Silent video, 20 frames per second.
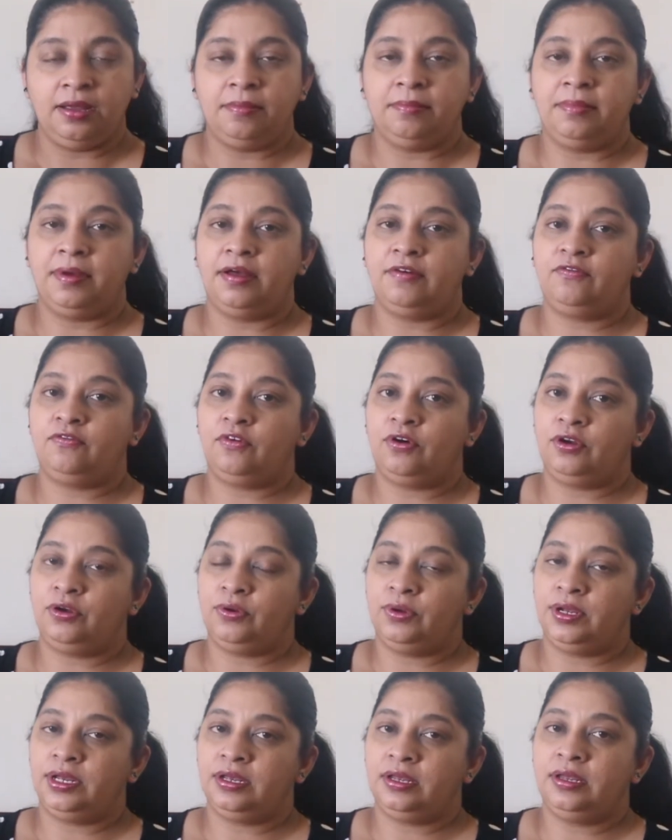by
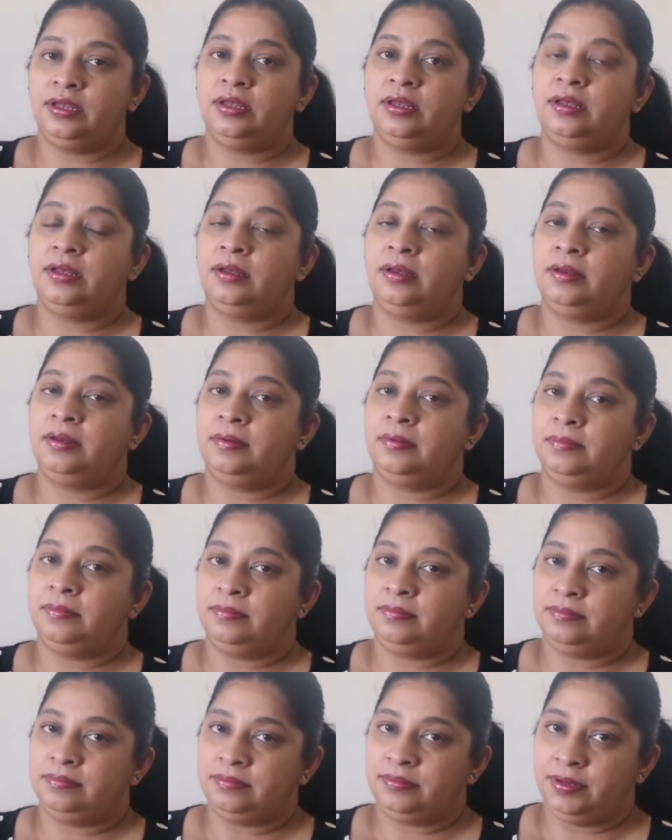following
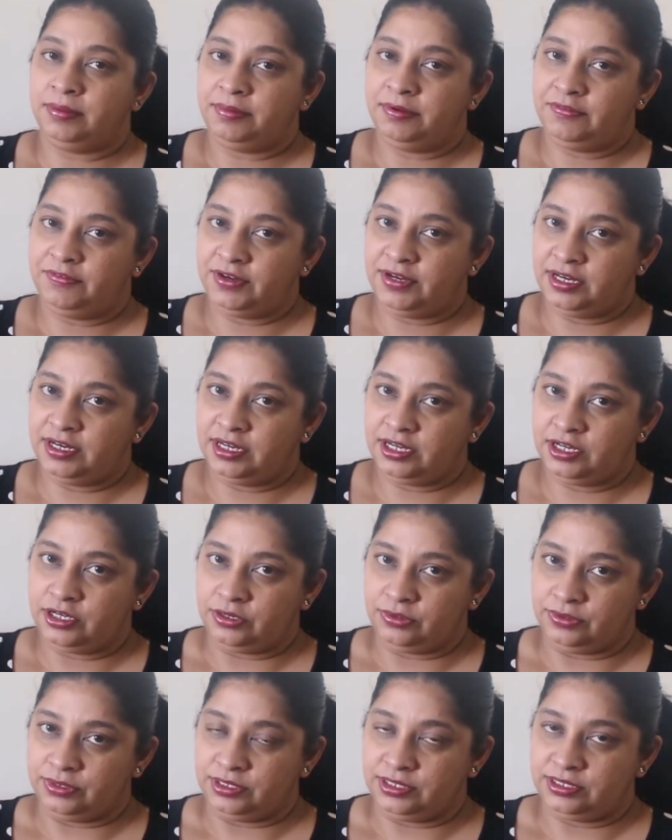baby feeding
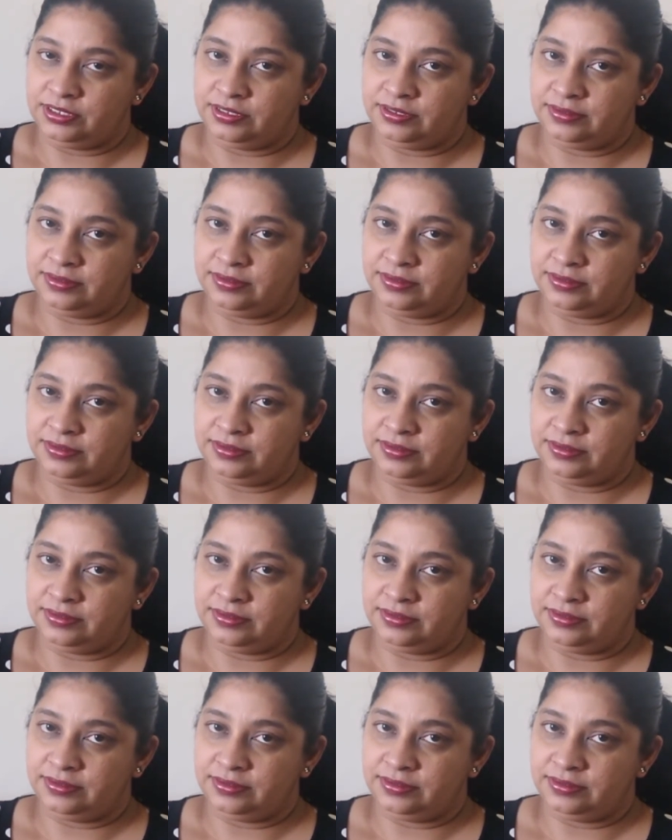cues.